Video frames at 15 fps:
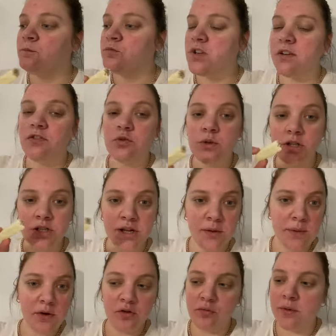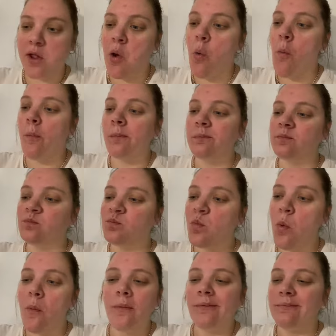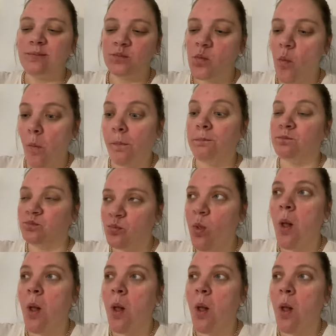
Darren's went to take it back off me. Mm.